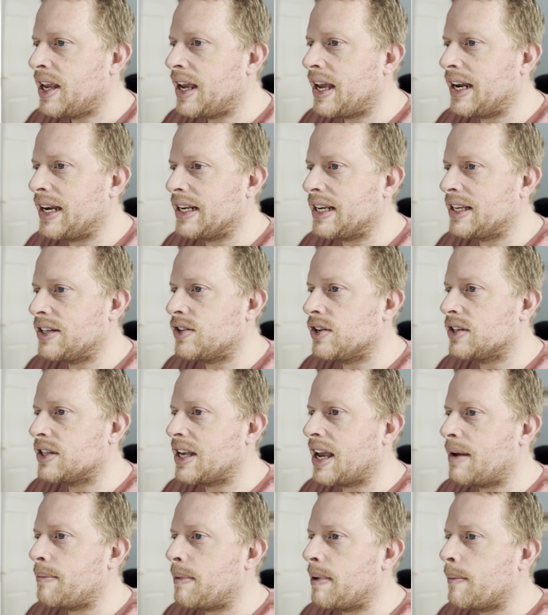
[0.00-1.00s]
and it just
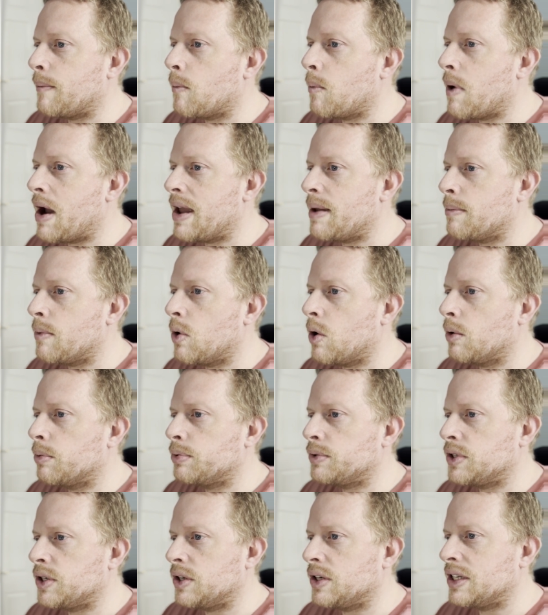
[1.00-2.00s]
gave me way more
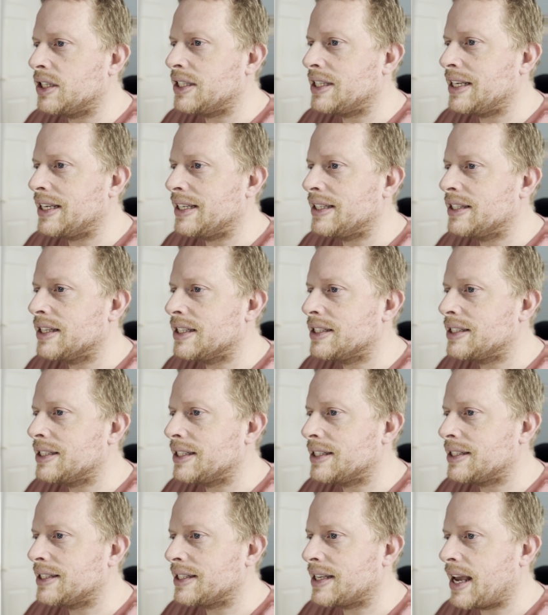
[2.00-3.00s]
opportunities
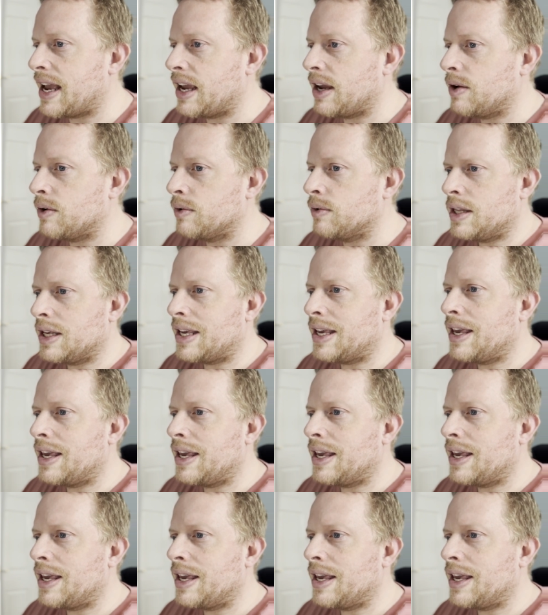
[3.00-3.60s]
to scale.